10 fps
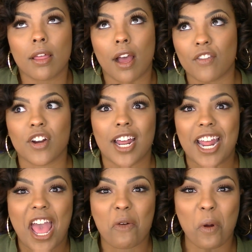I forgot I
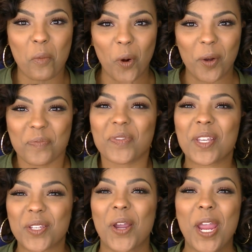had one more.
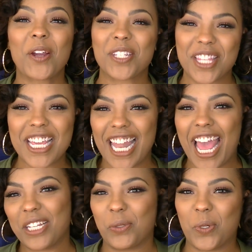So here's the
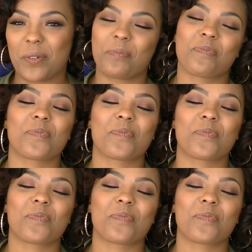last one.